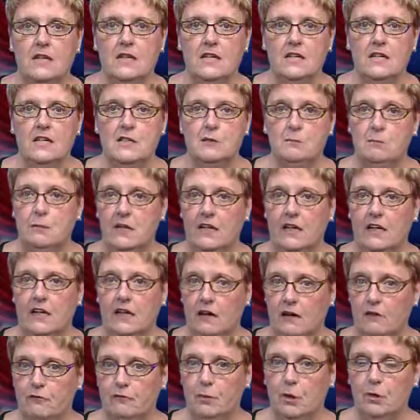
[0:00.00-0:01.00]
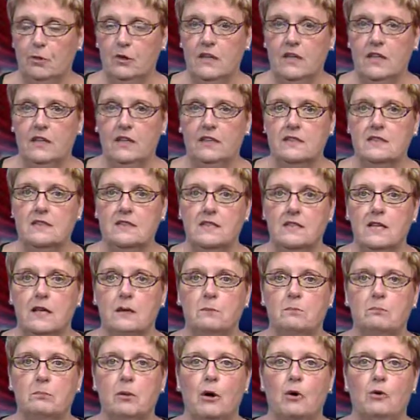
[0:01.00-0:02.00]
Speaking of Mohegan
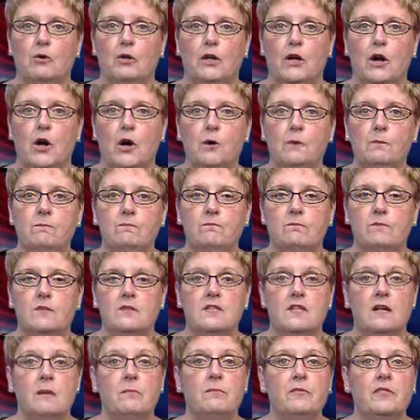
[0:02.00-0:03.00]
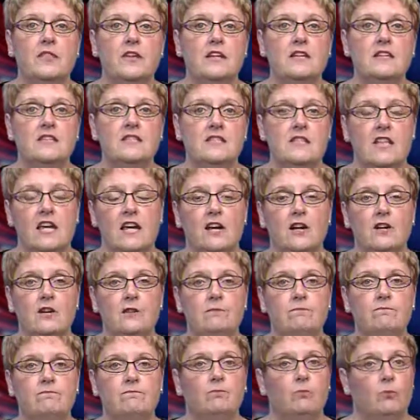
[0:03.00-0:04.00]
Sun Pocono, some things
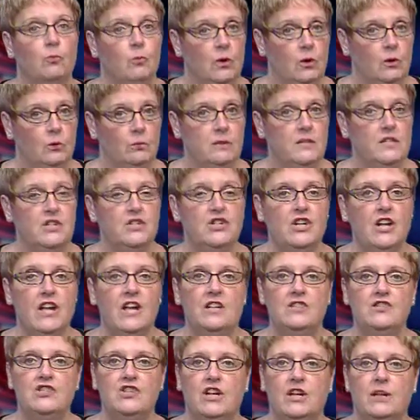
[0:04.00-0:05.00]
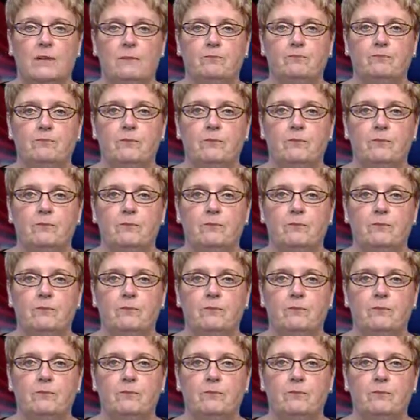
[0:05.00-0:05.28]
there will be changing.